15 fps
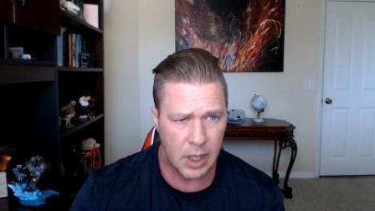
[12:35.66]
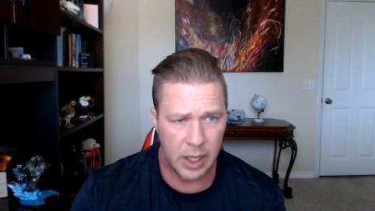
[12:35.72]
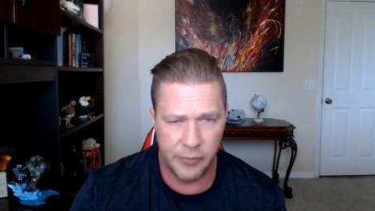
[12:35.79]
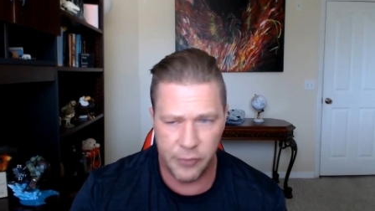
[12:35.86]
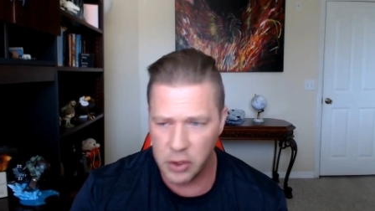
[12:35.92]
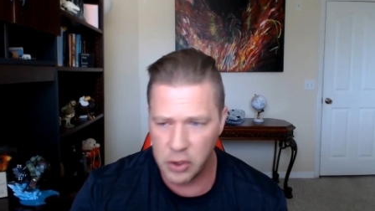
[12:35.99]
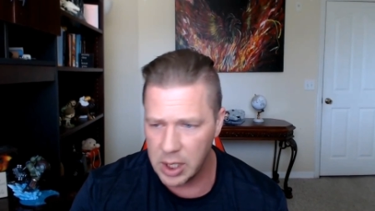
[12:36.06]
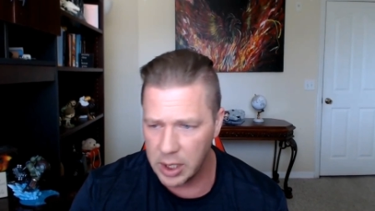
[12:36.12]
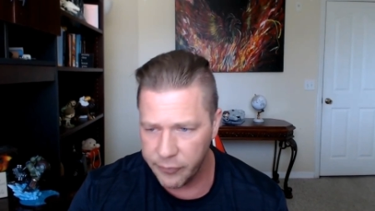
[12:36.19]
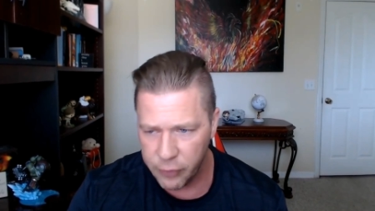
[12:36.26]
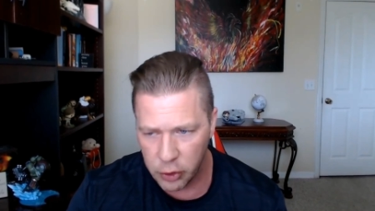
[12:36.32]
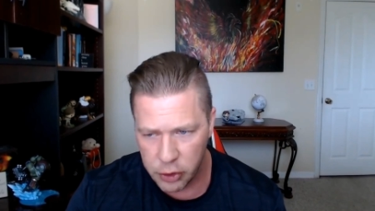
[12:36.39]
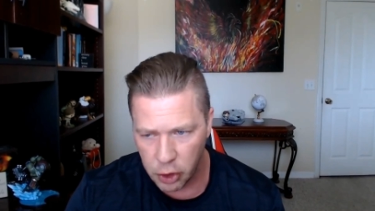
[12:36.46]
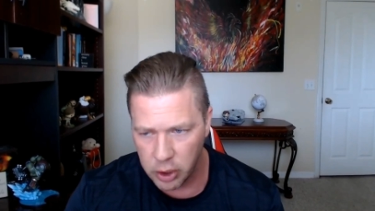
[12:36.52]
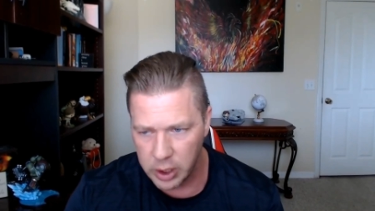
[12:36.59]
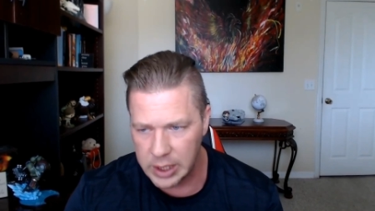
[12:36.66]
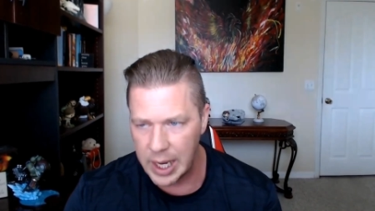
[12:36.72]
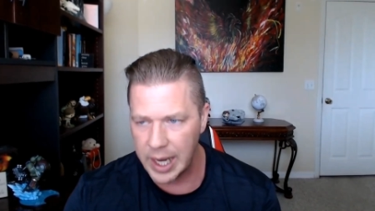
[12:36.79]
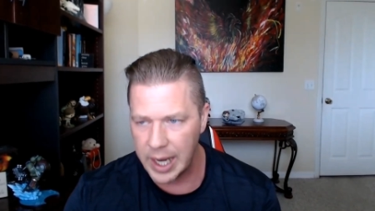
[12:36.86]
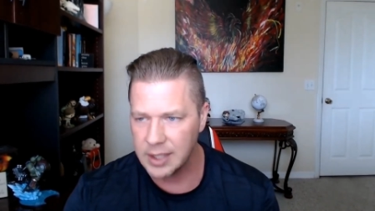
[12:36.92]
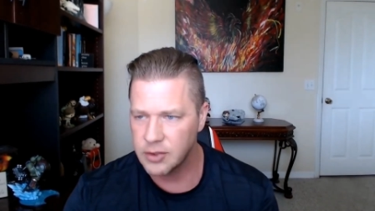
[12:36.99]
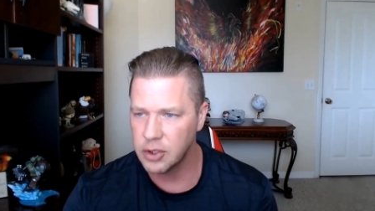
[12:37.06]
If you did it for 30
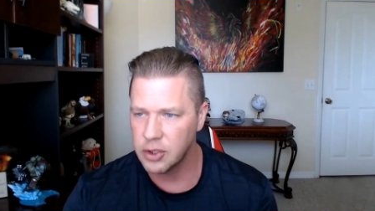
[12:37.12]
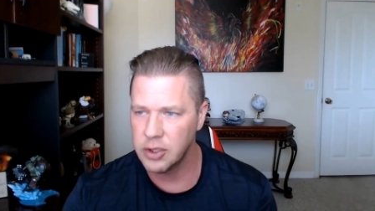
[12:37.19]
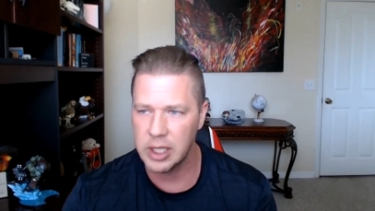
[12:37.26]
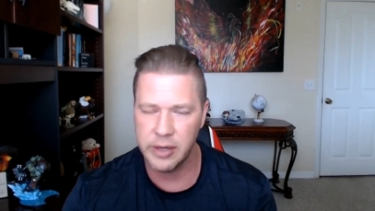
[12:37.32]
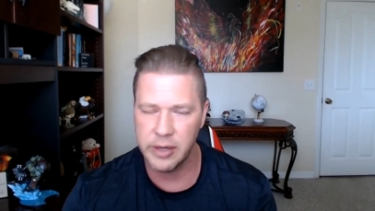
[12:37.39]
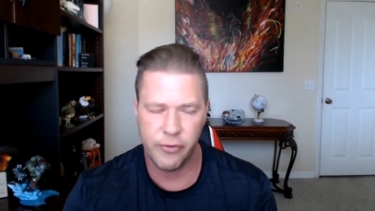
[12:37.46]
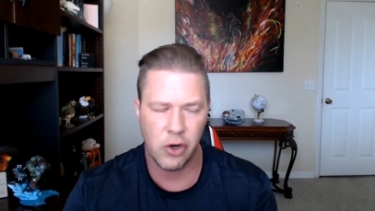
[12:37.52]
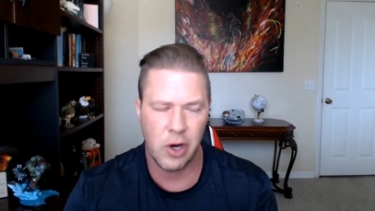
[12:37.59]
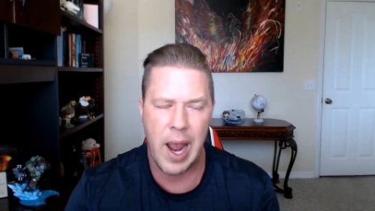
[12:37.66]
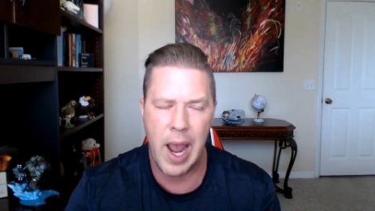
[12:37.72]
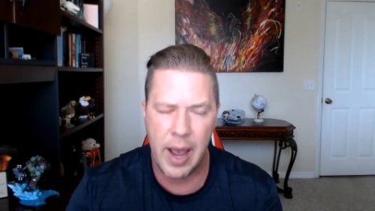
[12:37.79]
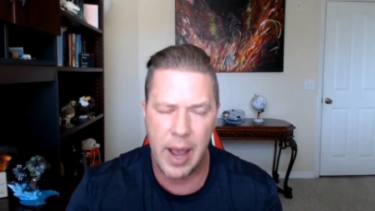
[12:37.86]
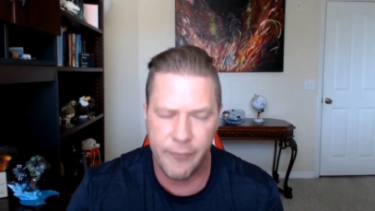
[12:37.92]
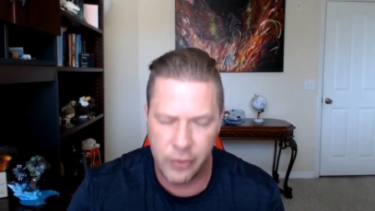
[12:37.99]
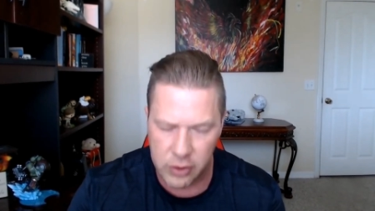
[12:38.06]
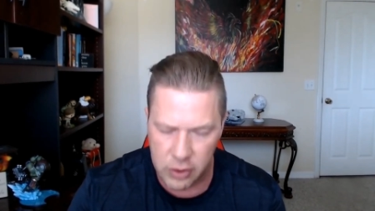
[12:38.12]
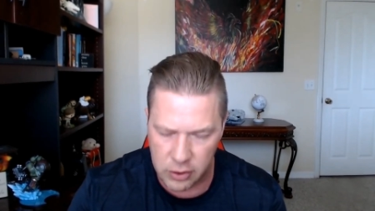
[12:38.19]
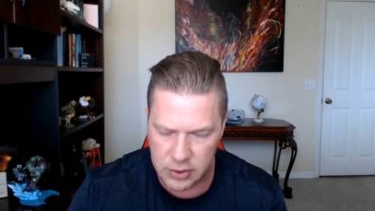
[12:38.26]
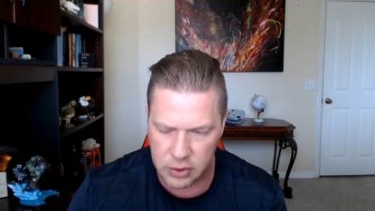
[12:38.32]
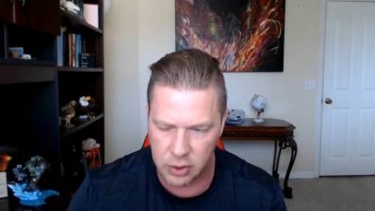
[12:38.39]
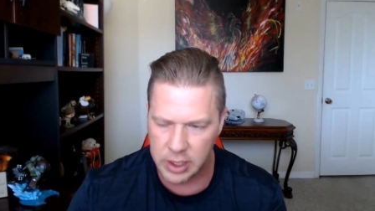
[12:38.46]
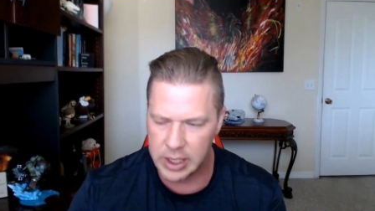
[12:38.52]
days or you did it for half of
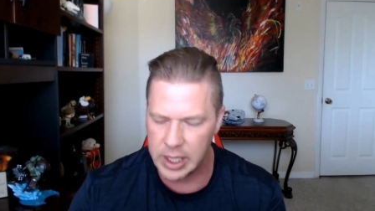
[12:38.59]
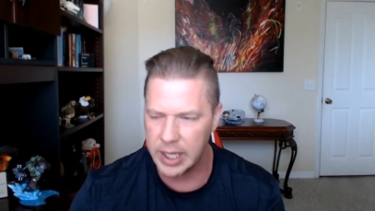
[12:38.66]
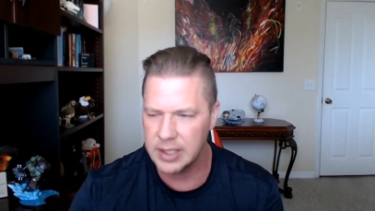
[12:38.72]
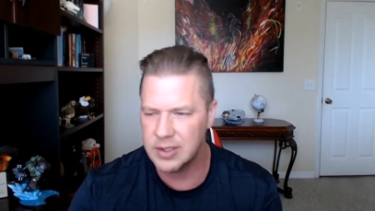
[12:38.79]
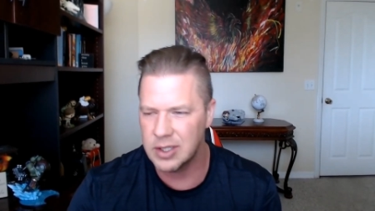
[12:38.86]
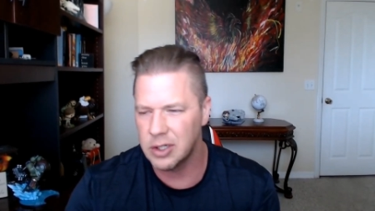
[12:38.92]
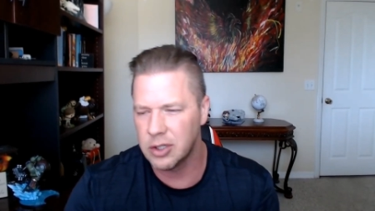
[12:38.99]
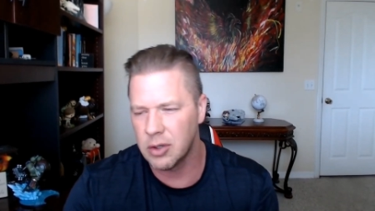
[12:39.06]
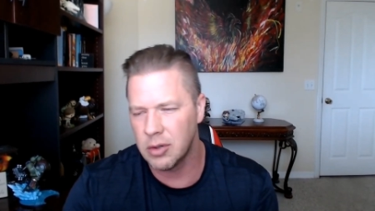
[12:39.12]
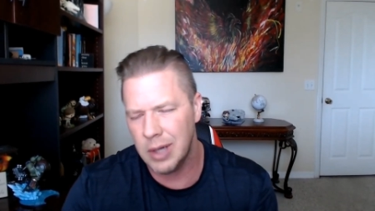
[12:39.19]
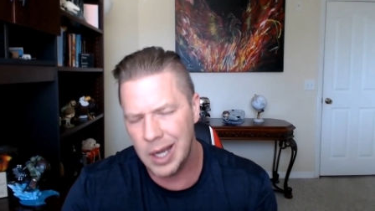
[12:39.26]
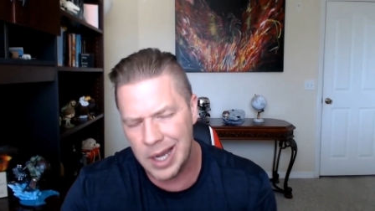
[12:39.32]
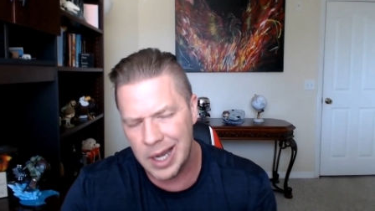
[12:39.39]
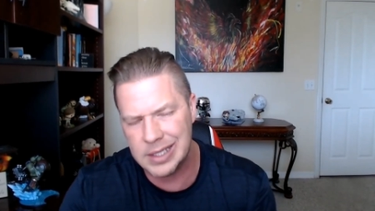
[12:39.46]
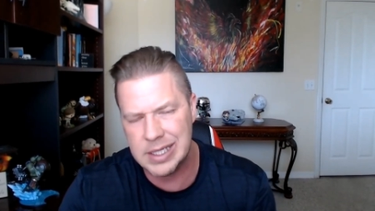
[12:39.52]
those 30 days and you're going, ah,